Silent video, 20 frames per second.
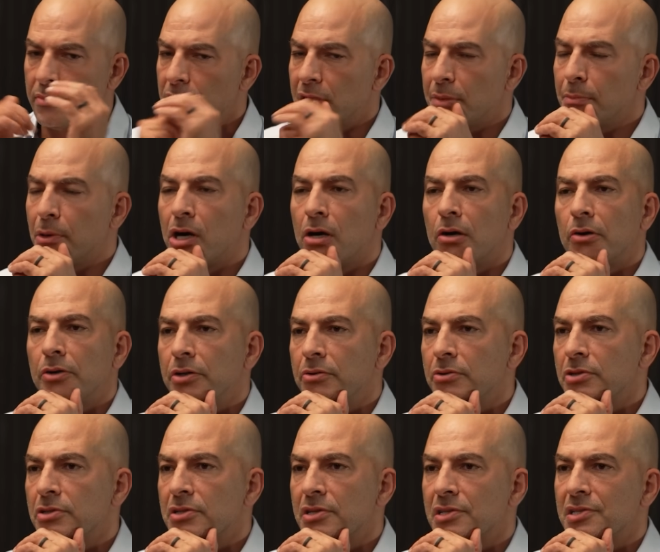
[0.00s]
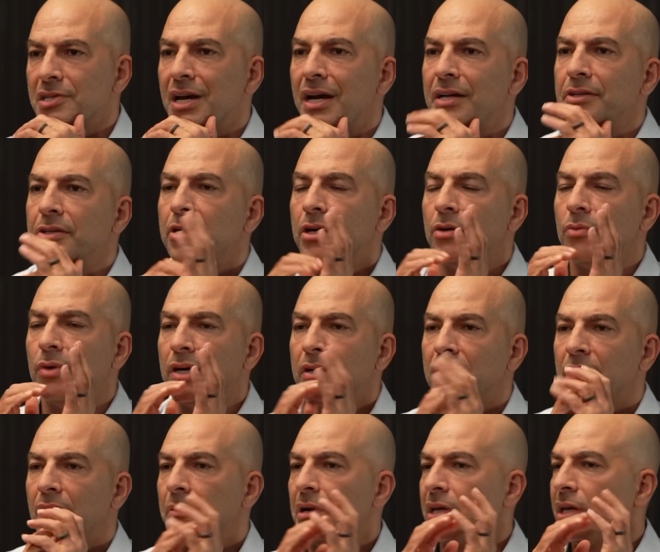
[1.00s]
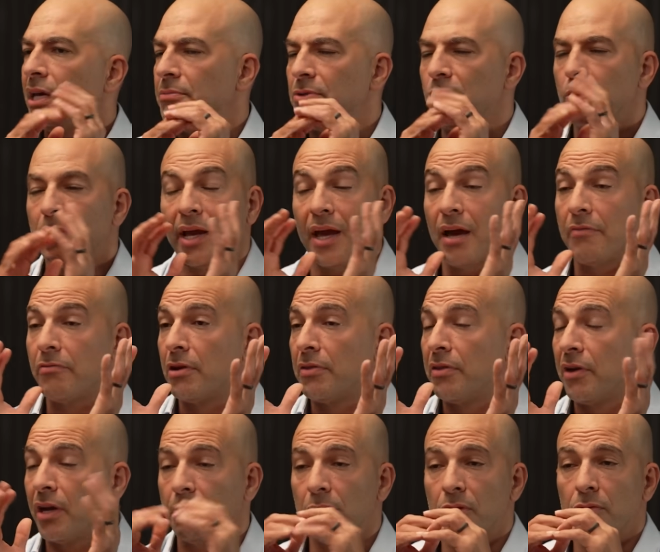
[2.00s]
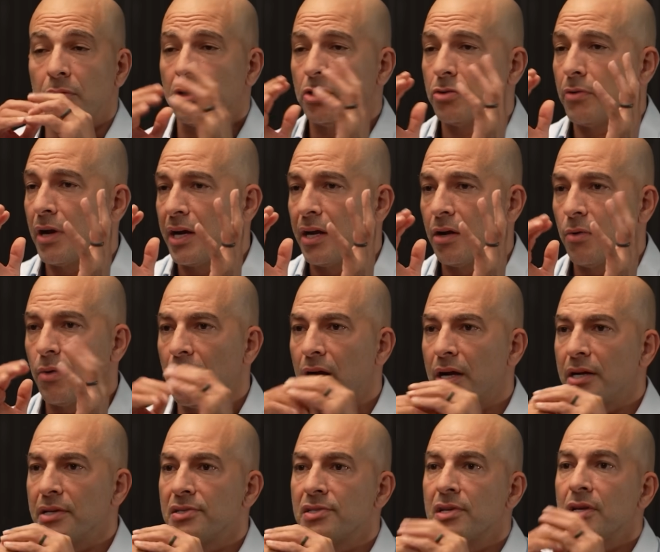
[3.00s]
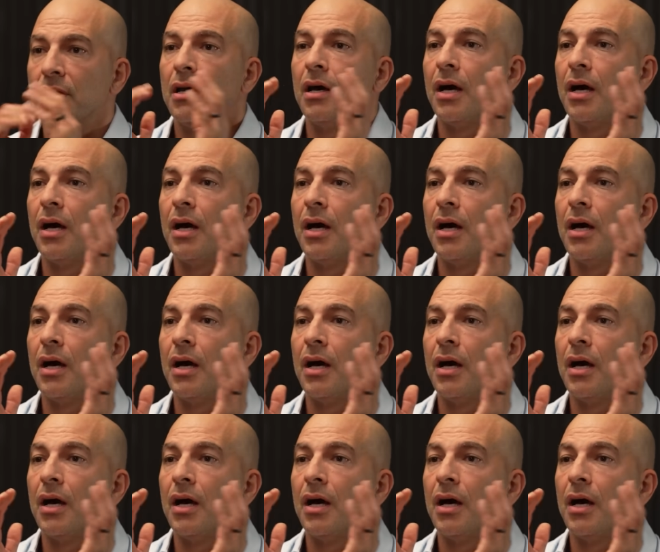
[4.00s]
tomorrow you just decide, you know what, I'm going to keep doing everything I'm doing training-wise.